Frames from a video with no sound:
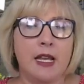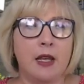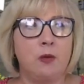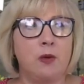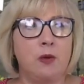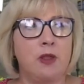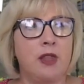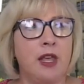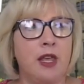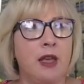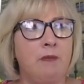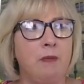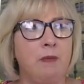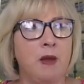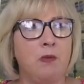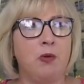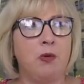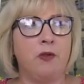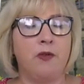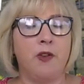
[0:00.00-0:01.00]
I would then
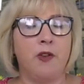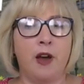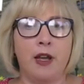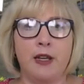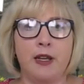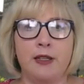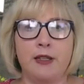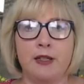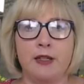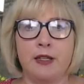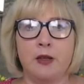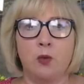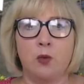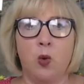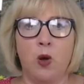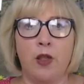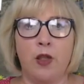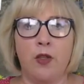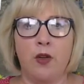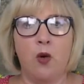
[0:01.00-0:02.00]
be provided
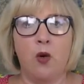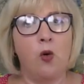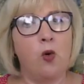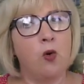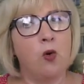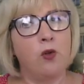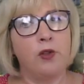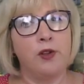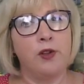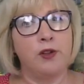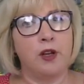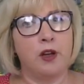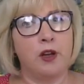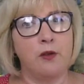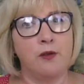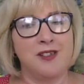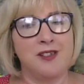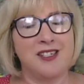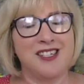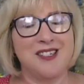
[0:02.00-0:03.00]
with all the
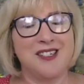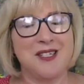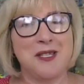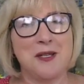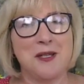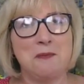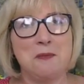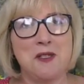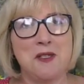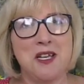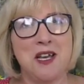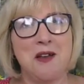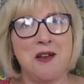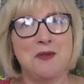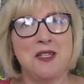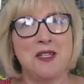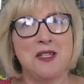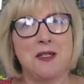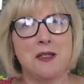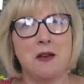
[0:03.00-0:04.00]
notes, and
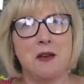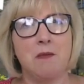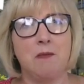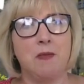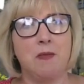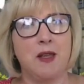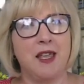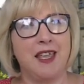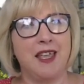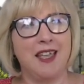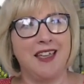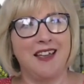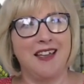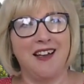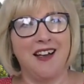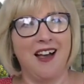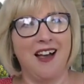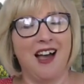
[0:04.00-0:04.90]
sometimes this can be